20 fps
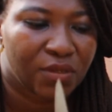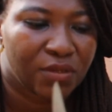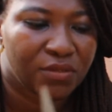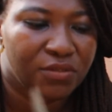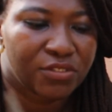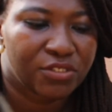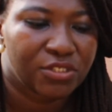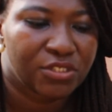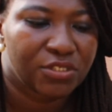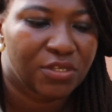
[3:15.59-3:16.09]

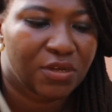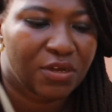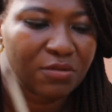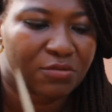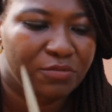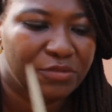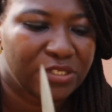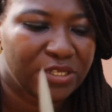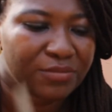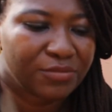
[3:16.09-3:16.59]
So I'll
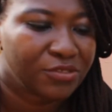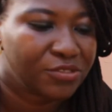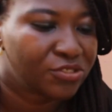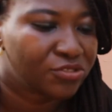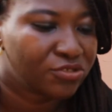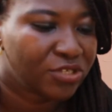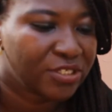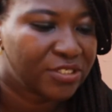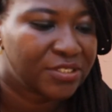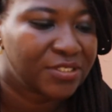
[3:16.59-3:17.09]
be
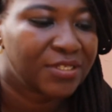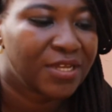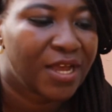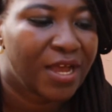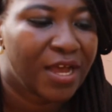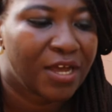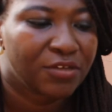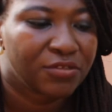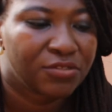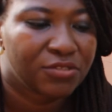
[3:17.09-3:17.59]
demonstrating
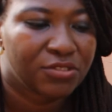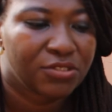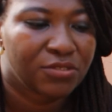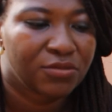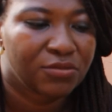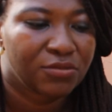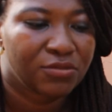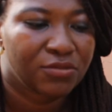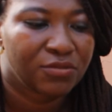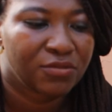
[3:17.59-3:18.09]
how
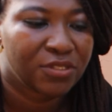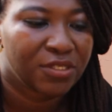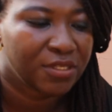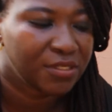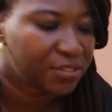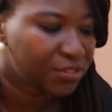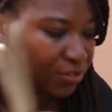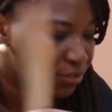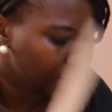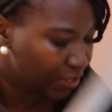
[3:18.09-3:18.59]
to do
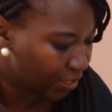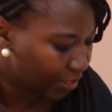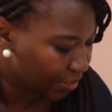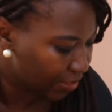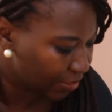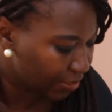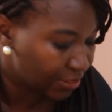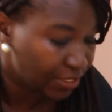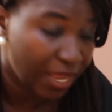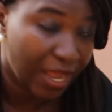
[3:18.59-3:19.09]
this in a
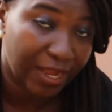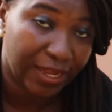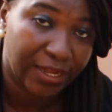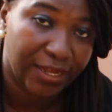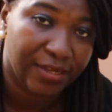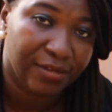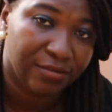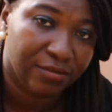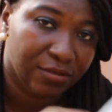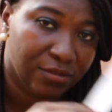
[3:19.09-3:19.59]
sack,
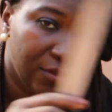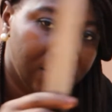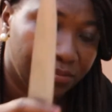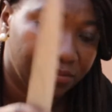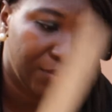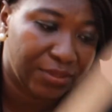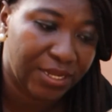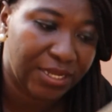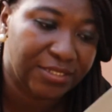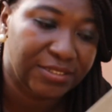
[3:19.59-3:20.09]

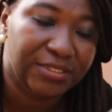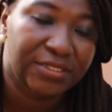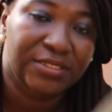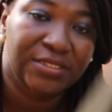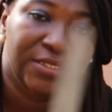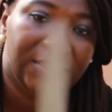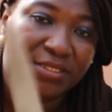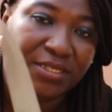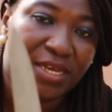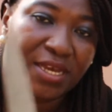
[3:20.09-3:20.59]
planting
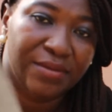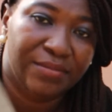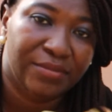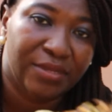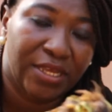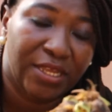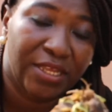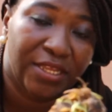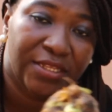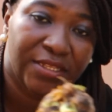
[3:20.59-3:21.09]
the yam
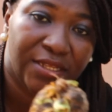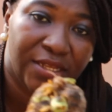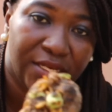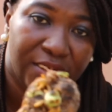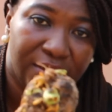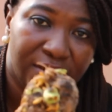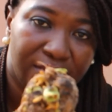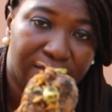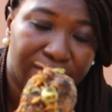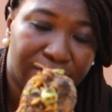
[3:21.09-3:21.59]
in
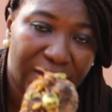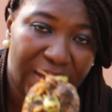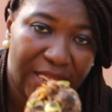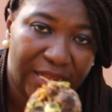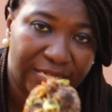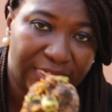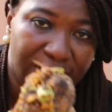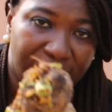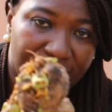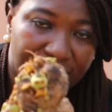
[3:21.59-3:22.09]
a
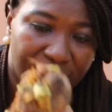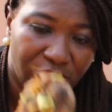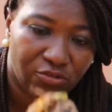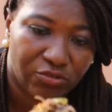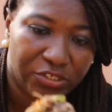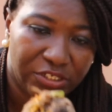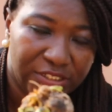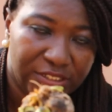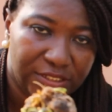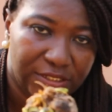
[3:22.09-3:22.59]
bag or
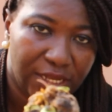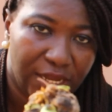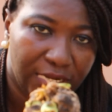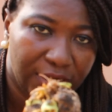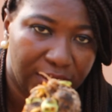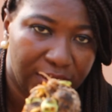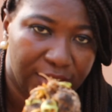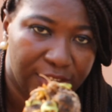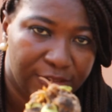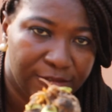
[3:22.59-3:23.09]
a sack.
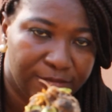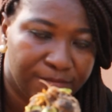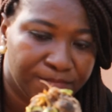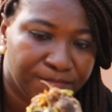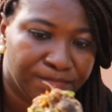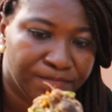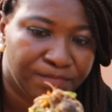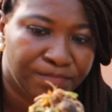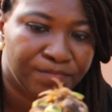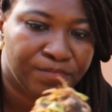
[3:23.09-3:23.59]

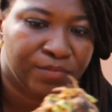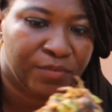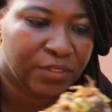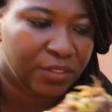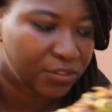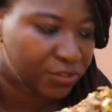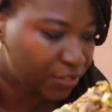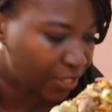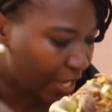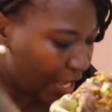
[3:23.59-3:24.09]

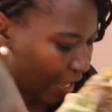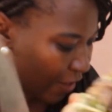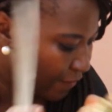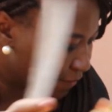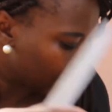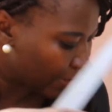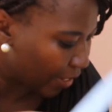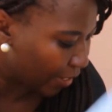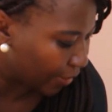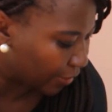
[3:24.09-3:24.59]
So I have
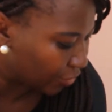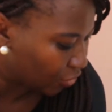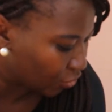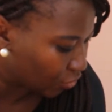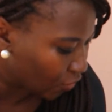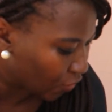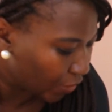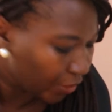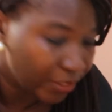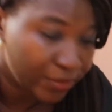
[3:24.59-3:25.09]
my
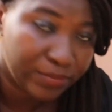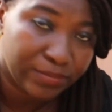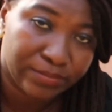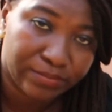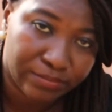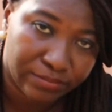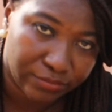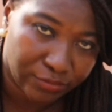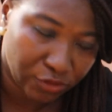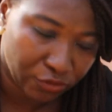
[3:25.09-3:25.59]
soil
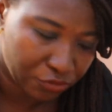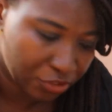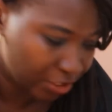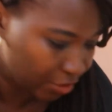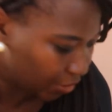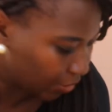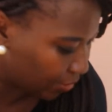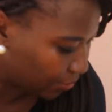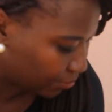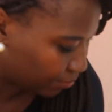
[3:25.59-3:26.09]

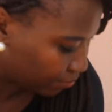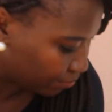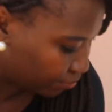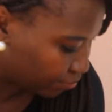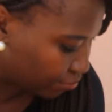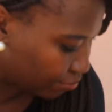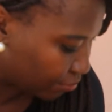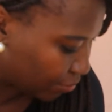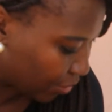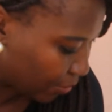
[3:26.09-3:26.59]
already
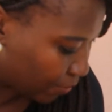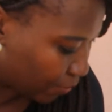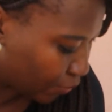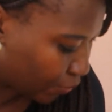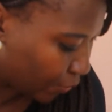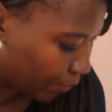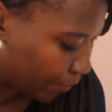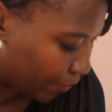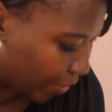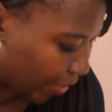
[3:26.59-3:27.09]

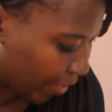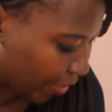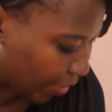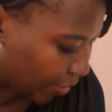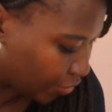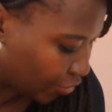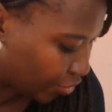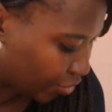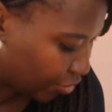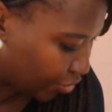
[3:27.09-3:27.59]
prepared
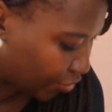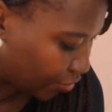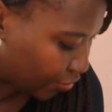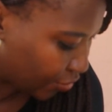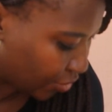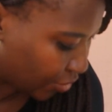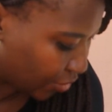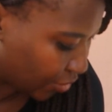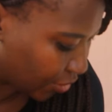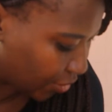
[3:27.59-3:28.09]
into
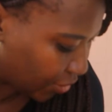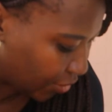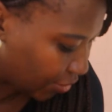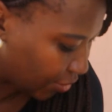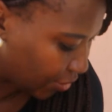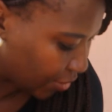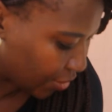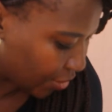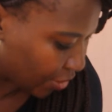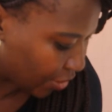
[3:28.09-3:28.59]

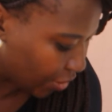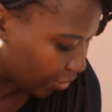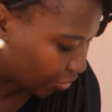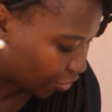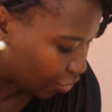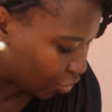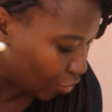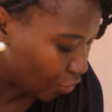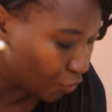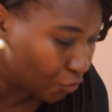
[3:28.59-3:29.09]

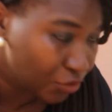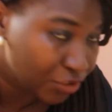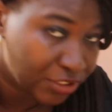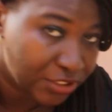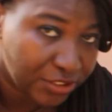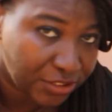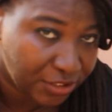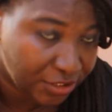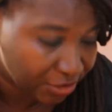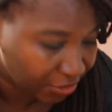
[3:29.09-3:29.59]
it's
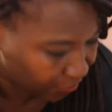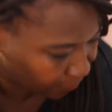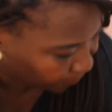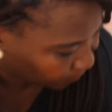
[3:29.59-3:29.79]
loosened.